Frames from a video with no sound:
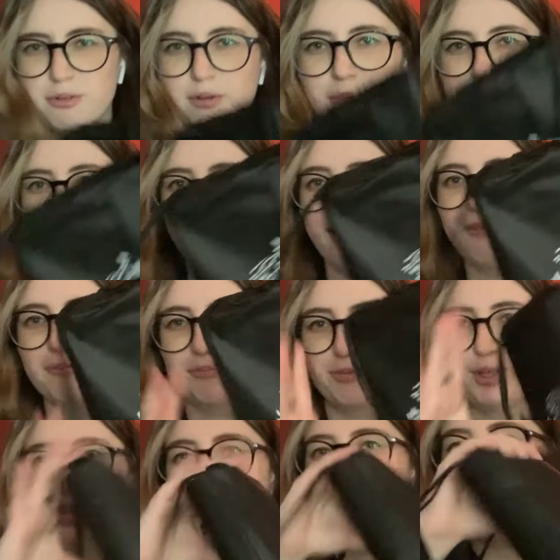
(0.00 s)
Oh my god, I'm
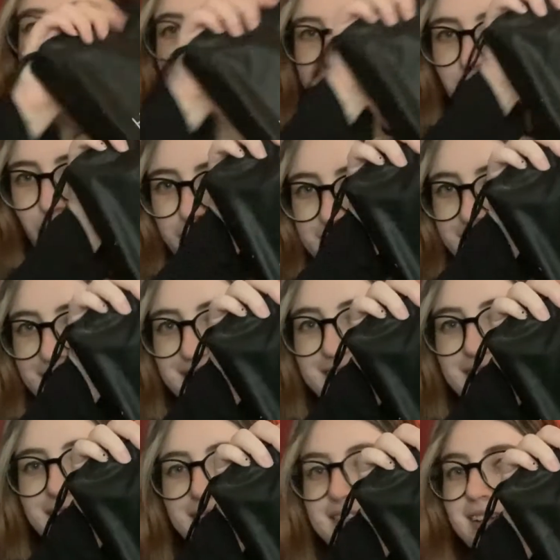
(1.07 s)
really bad at like noticing these
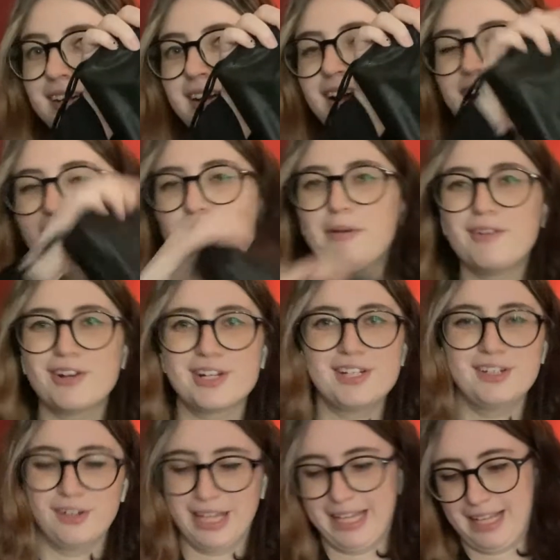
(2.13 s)
things. I'm a very
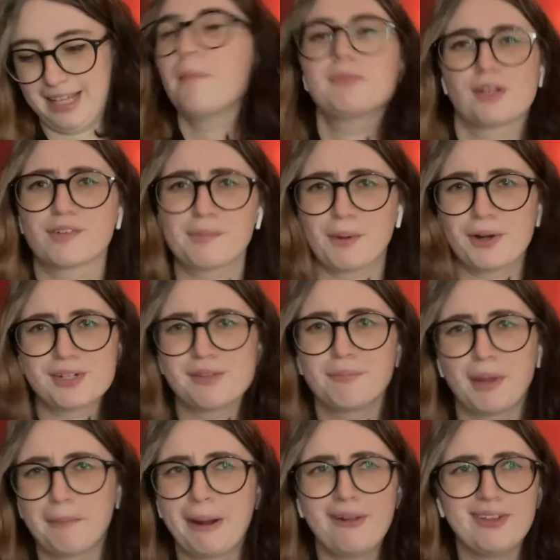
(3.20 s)
like observant person, but
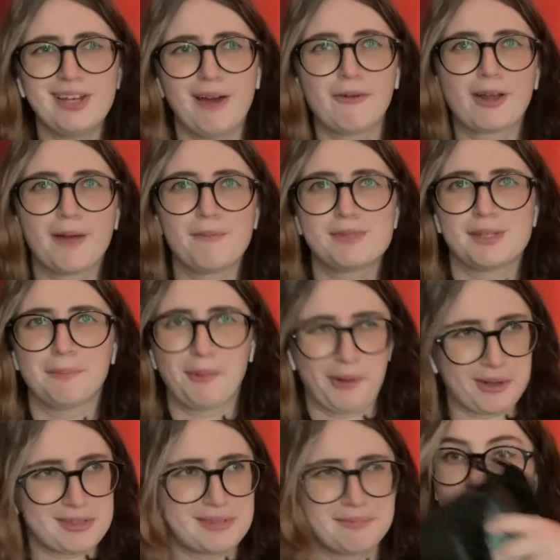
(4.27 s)
apparently not when it comes to
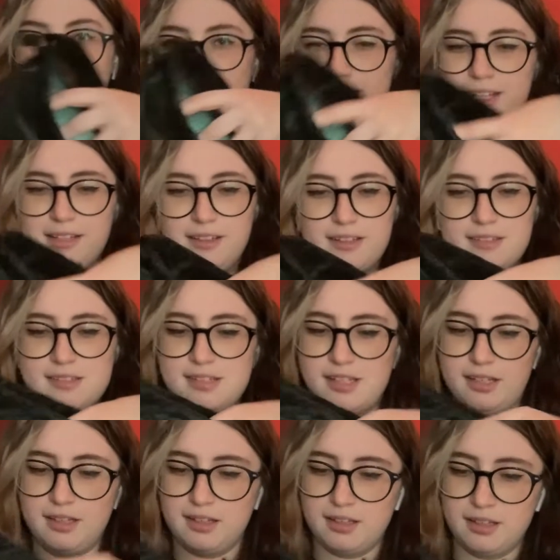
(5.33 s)
books. Okay, let's
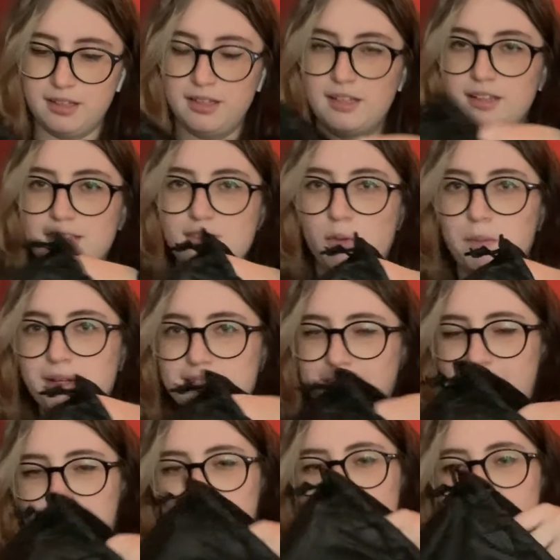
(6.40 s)
see. Let's open it
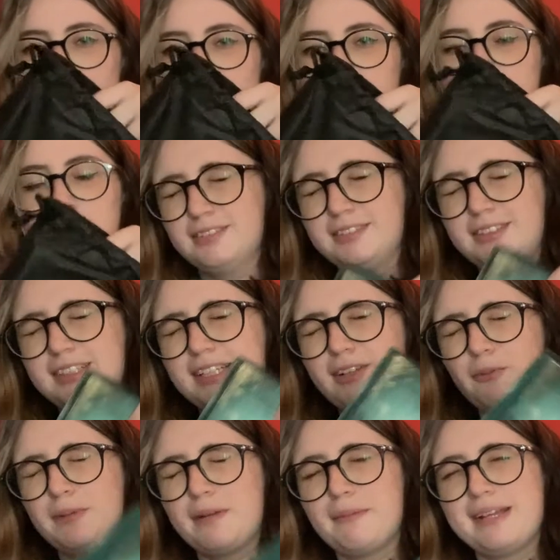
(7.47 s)
together. It
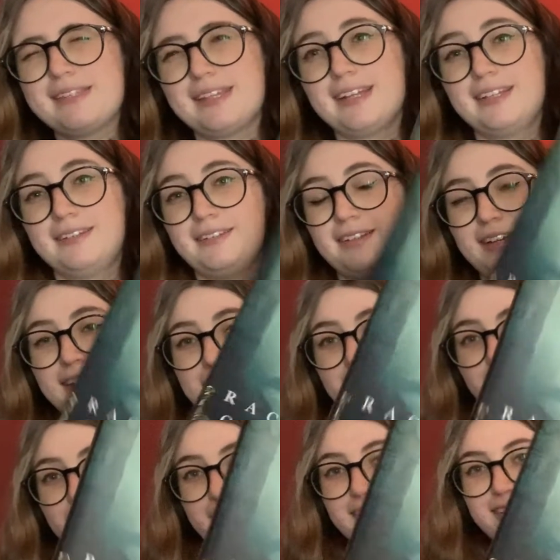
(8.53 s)
opened on my site. I didn't
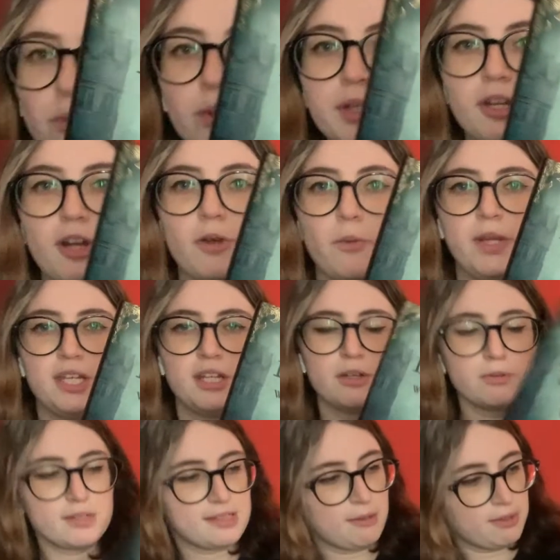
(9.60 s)
look at it. One Dark Window,
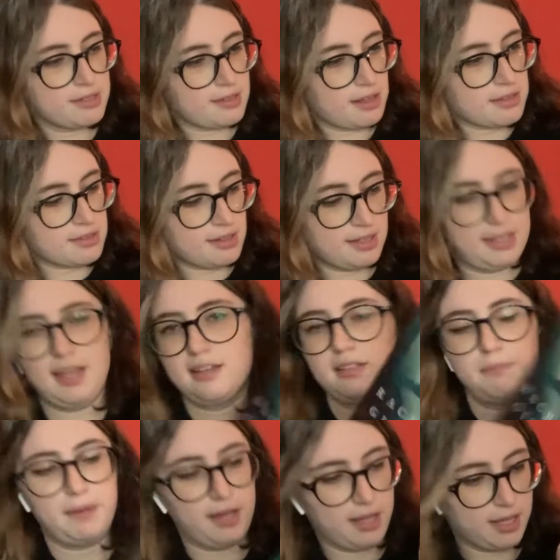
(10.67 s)
is that what it says? Yes,
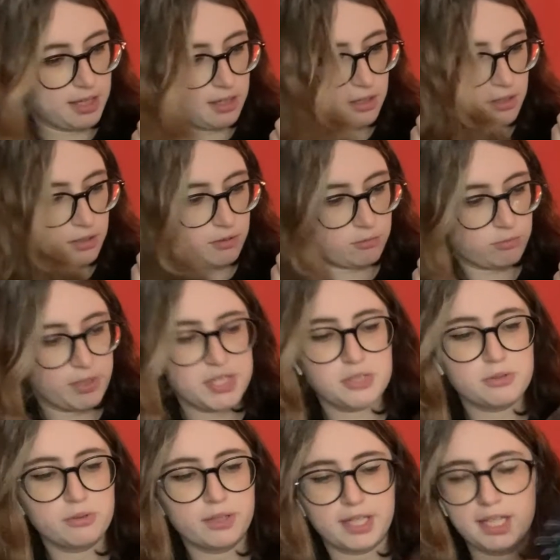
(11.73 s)
by
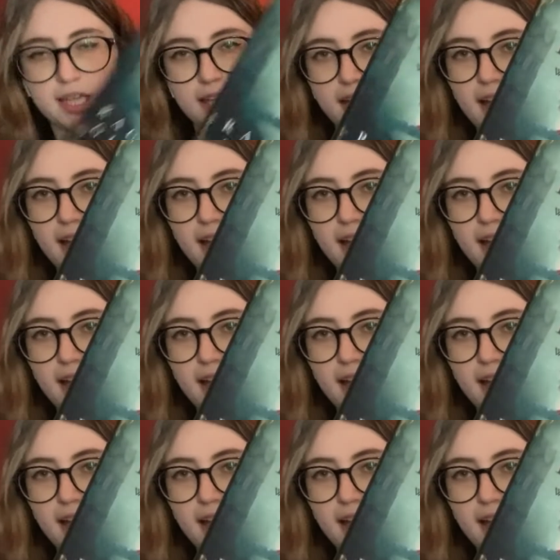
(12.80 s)
Rachel Gillick.